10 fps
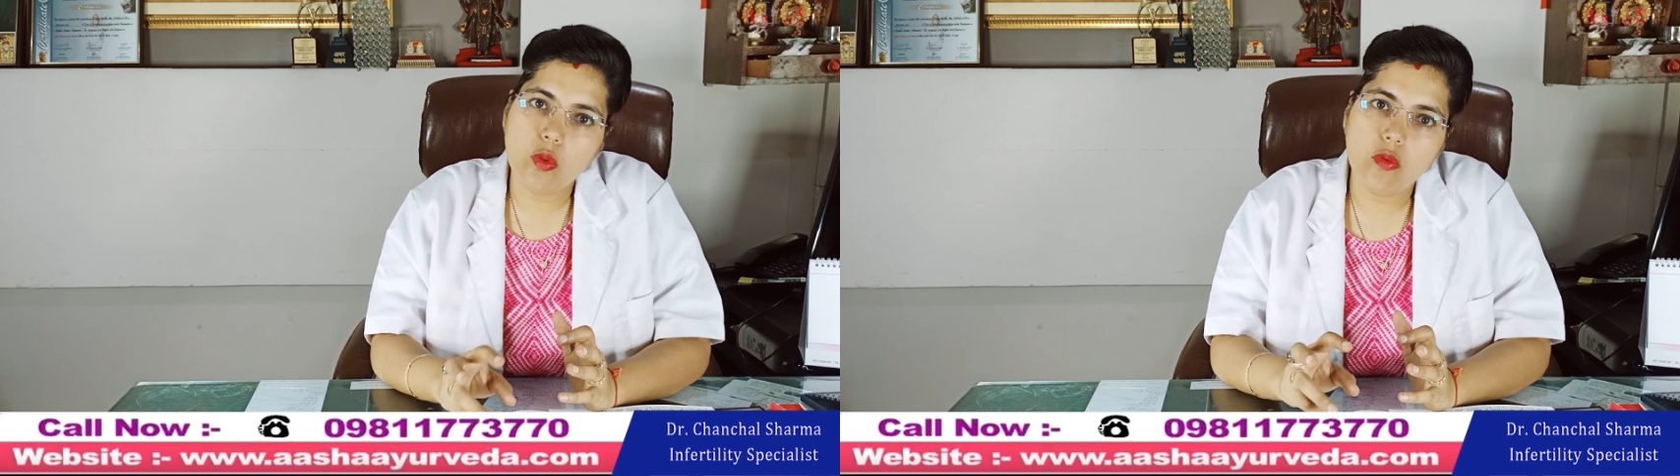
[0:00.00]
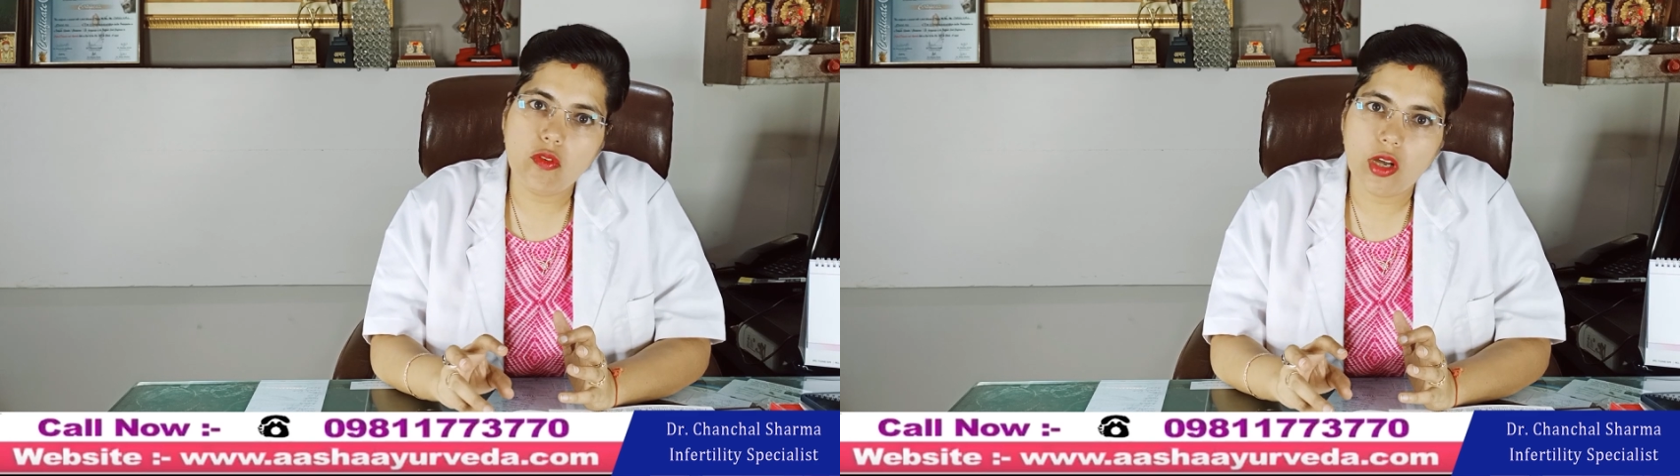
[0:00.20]

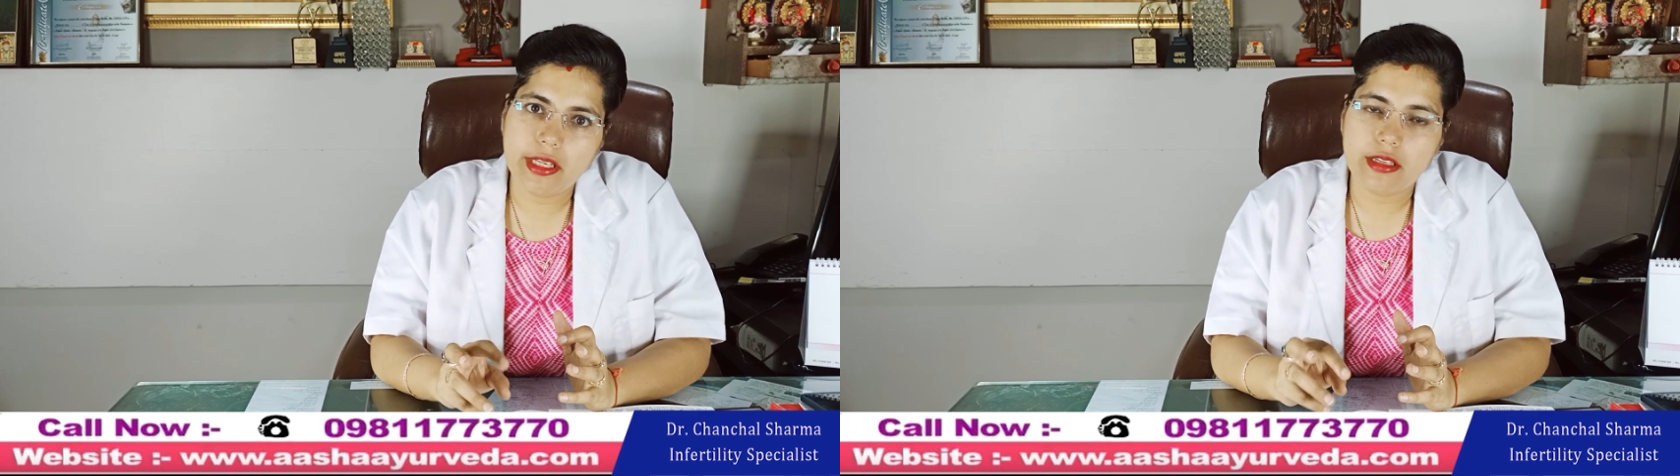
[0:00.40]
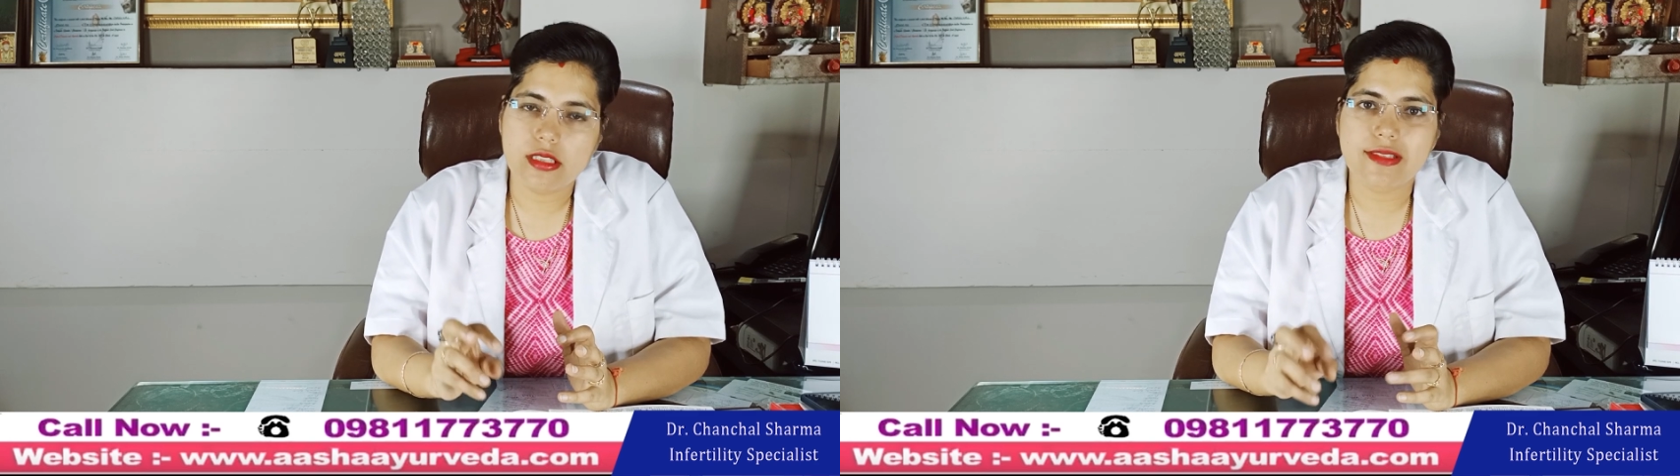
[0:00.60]

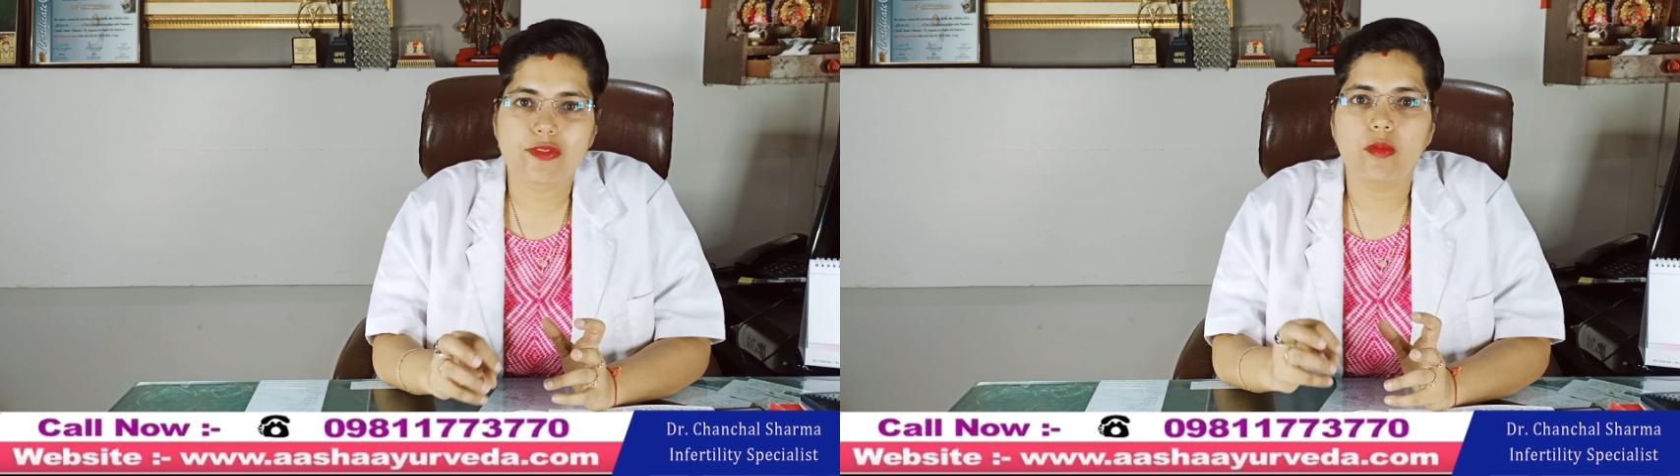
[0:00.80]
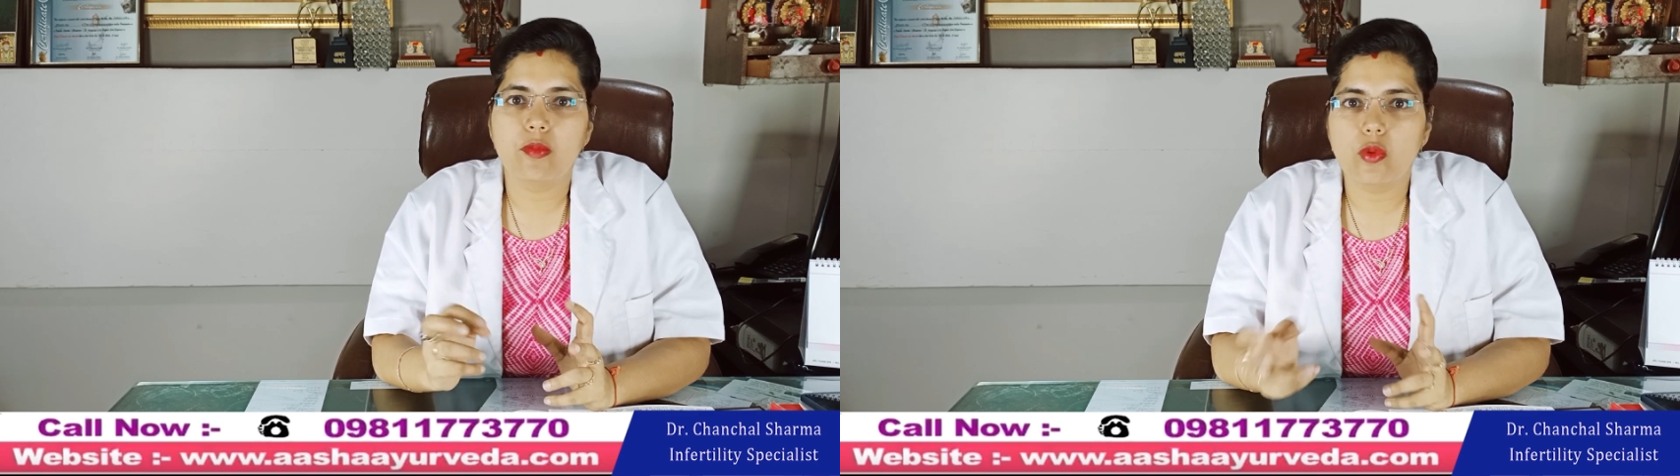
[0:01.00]
follicles from
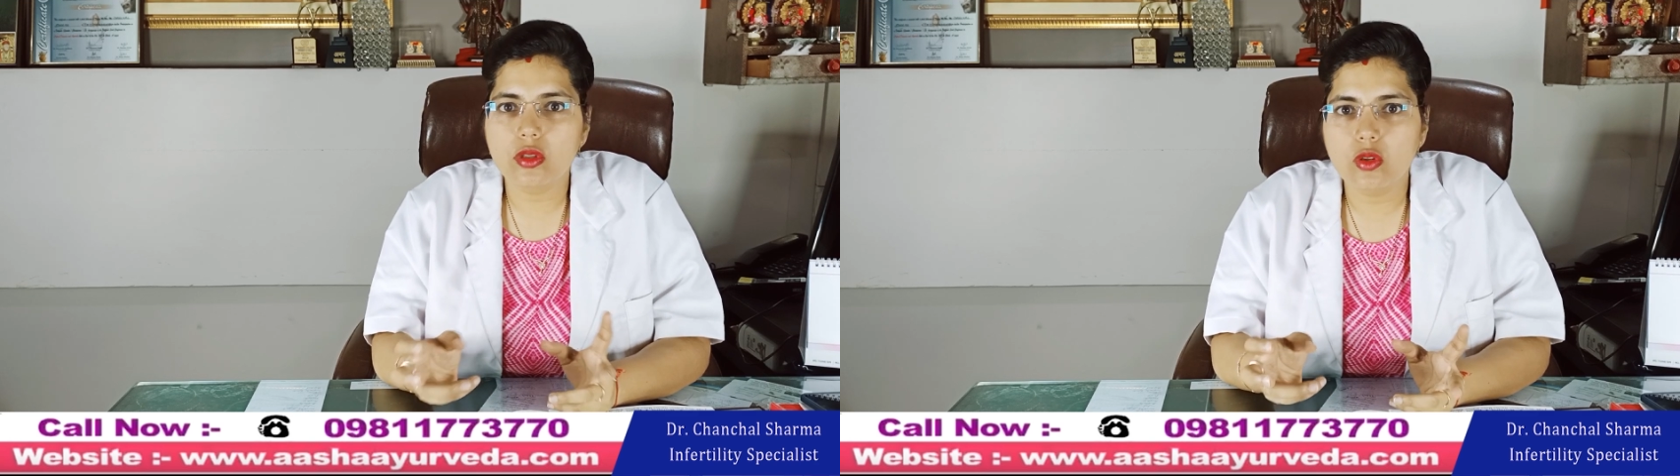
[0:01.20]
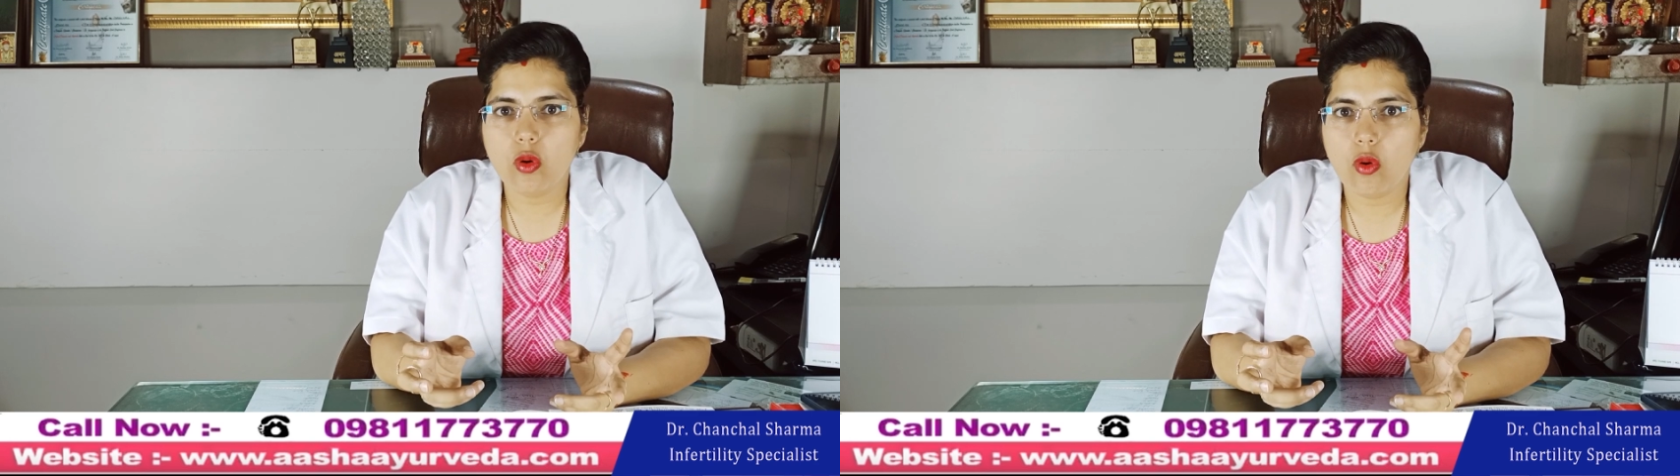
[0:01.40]
both the
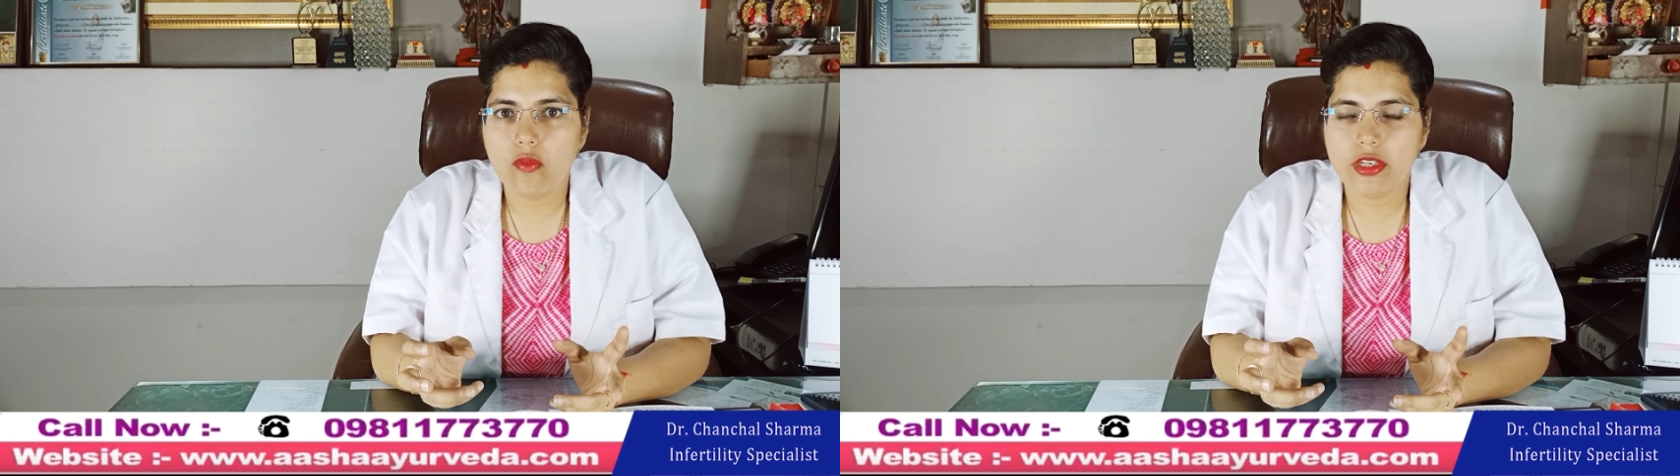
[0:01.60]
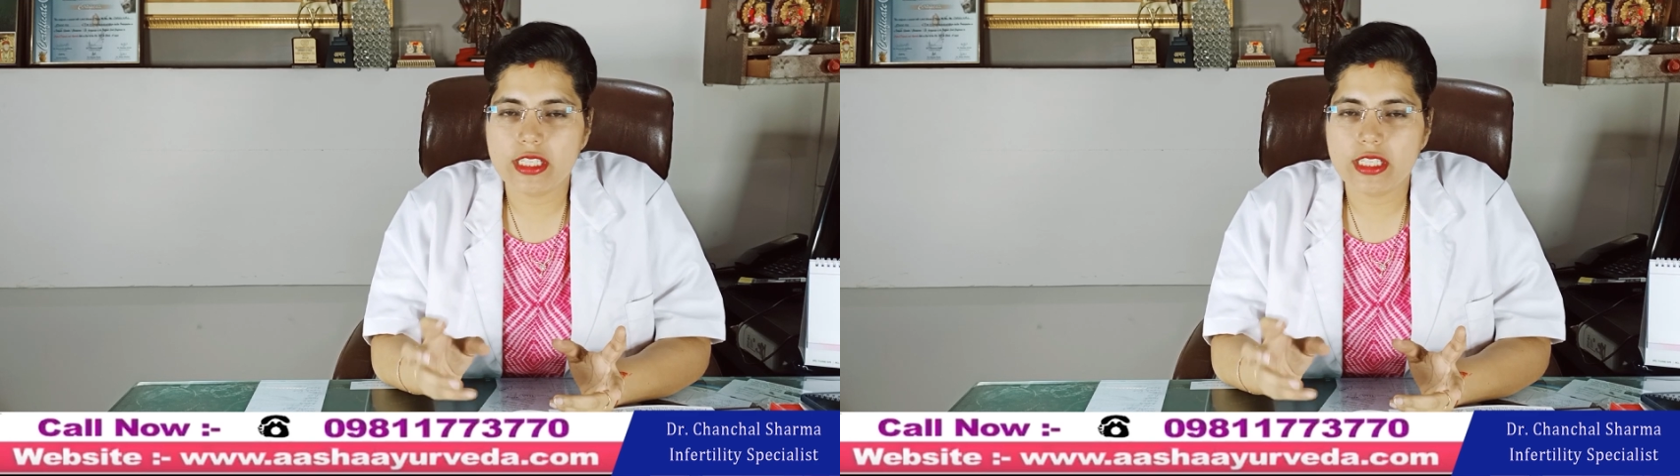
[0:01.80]
ovaries